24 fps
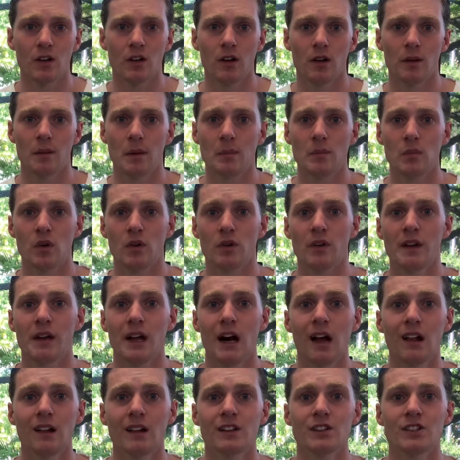Remember,
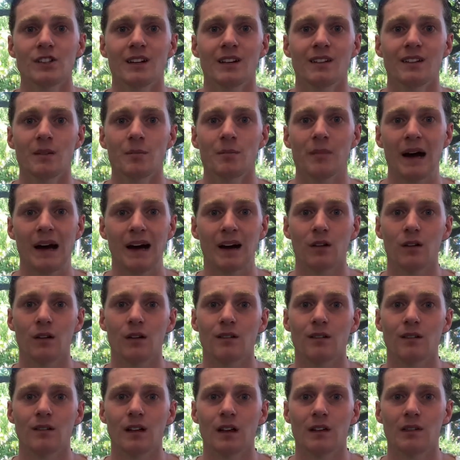knowledge isn't power.
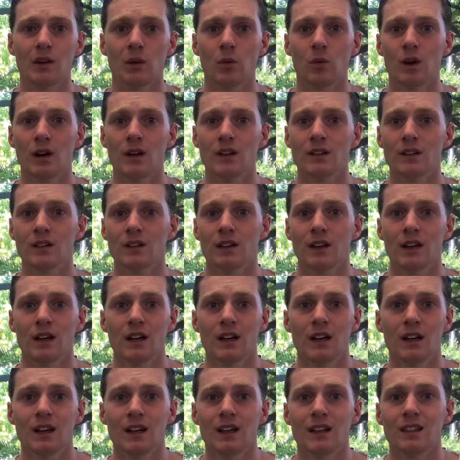If it was,
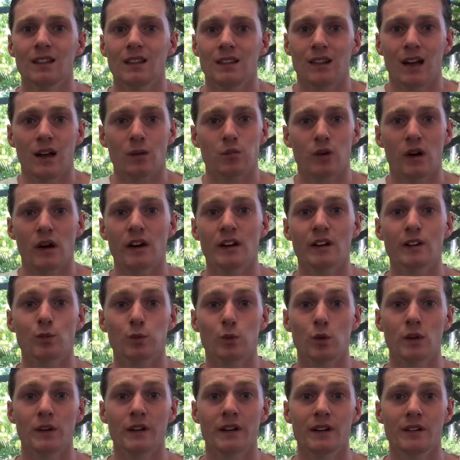librarians
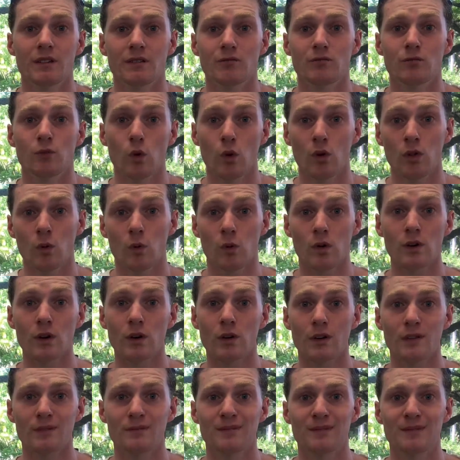would rule the
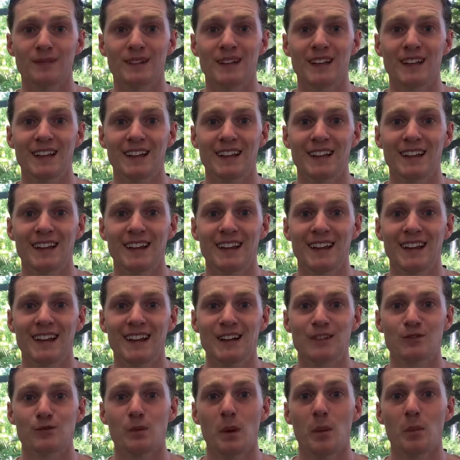world.
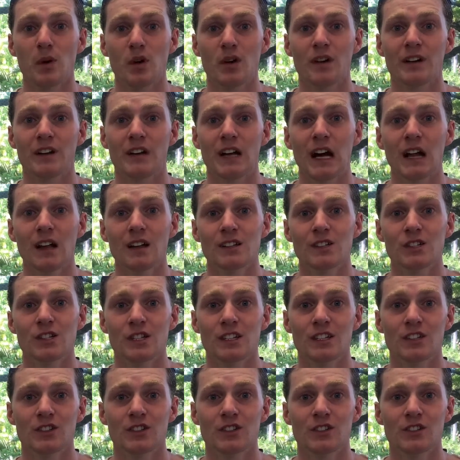Remember, knowledge
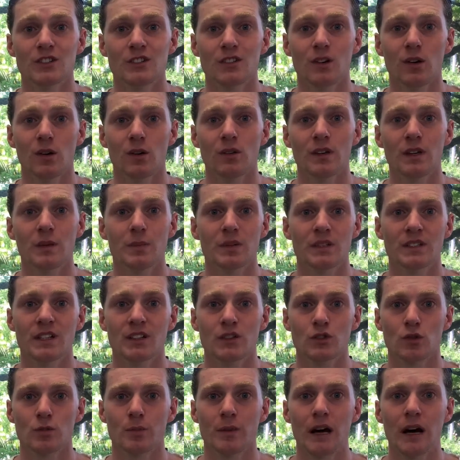is only
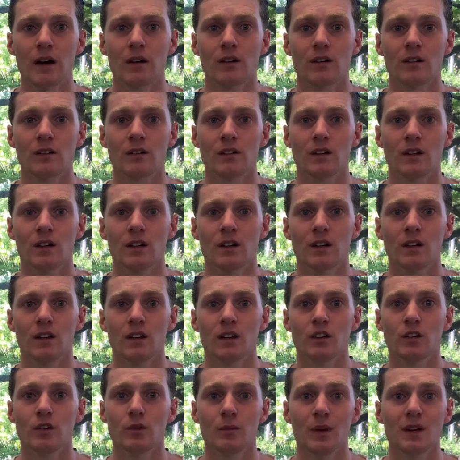potential power.
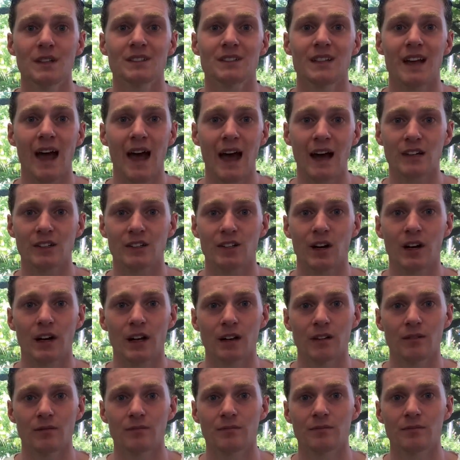You must act on it.